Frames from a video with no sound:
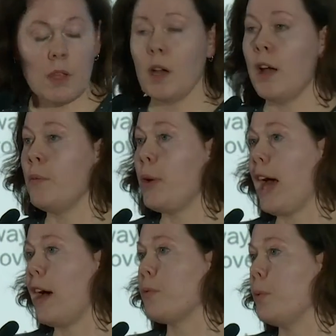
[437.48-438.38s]
And we
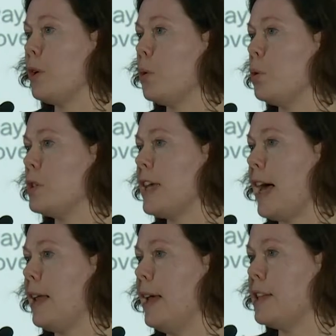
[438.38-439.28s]
have what we call
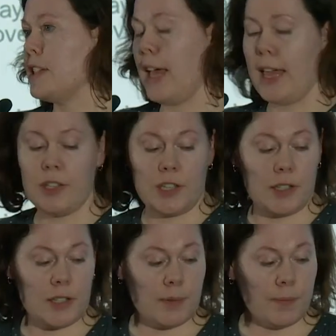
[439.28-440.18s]

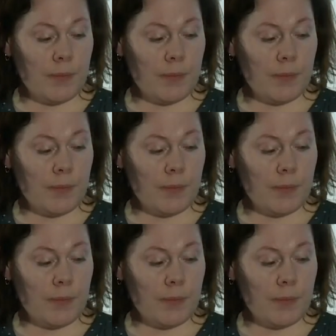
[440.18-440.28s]
tele-indicators.